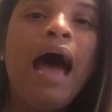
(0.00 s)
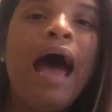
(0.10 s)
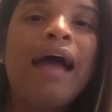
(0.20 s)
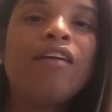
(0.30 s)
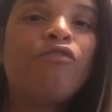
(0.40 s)

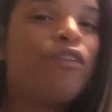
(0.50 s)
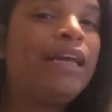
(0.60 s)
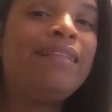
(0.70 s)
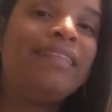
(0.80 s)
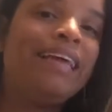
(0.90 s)
I
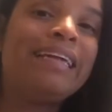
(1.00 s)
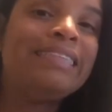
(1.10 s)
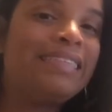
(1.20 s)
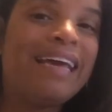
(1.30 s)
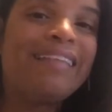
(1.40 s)
really
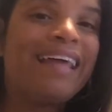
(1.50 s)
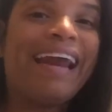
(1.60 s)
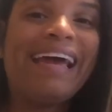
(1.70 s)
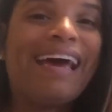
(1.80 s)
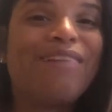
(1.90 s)
didn't think that
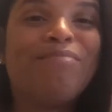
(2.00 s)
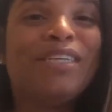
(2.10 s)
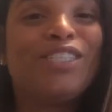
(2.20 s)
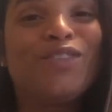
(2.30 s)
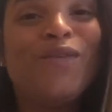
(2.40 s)
I had
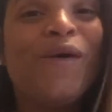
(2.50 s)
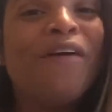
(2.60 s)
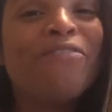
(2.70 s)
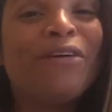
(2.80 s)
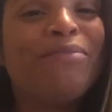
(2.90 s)
much to
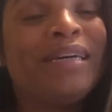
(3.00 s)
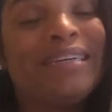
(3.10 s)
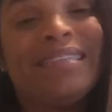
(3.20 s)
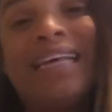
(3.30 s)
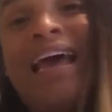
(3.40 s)
offer because